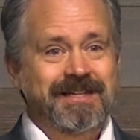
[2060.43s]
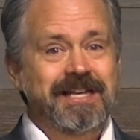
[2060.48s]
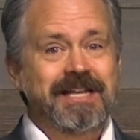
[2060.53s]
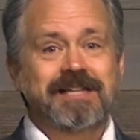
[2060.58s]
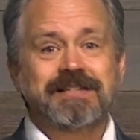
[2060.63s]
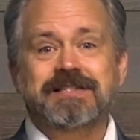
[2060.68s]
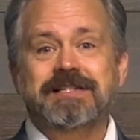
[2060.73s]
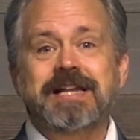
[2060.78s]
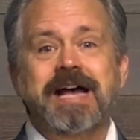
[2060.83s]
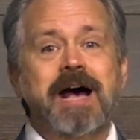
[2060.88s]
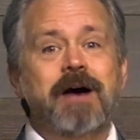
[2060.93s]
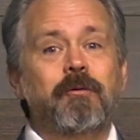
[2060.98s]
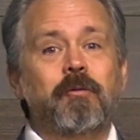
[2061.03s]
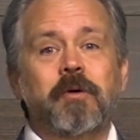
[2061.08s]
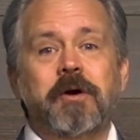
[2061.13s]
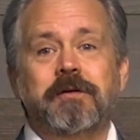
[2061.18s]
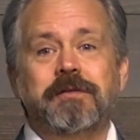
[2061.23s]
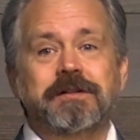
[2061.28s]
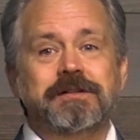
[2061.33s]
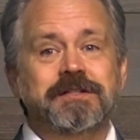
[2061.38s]
is not
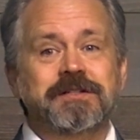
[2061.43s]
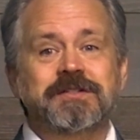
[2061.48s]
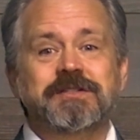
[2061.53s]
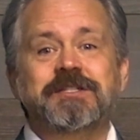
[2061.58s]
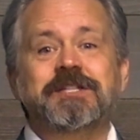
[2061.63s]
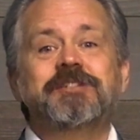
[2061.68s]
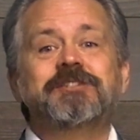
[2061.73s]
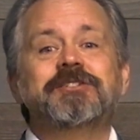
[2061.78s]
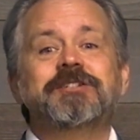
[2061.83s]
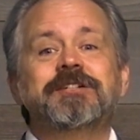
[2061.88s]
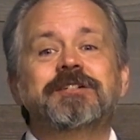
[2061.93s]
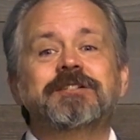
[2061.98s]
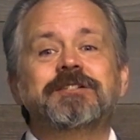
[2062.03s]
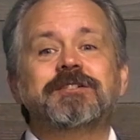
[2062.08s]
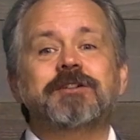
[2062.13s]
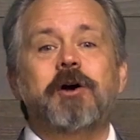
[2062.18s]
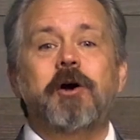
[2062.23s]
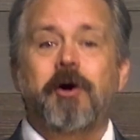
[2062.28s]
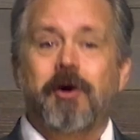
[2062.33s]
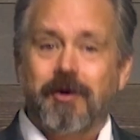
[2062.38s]
where the
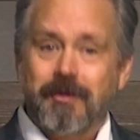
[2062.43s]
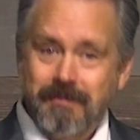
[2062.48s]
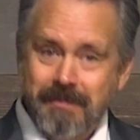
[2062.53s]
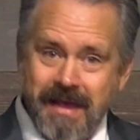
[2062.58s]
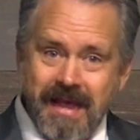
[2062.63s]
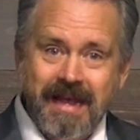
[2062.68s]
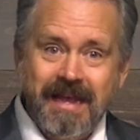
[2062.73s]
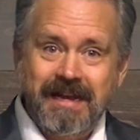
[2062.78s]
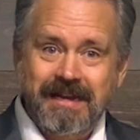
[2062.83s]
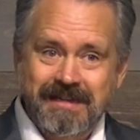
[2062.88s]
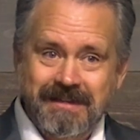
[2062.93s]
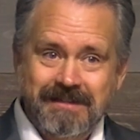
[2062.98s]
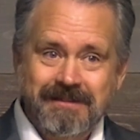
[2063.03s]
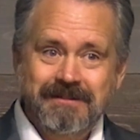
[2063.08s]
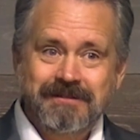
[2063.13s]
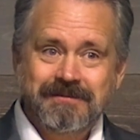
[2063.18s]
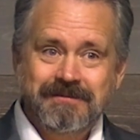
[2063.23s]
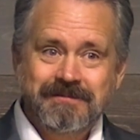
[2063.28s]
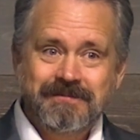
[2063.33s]
decisions are made.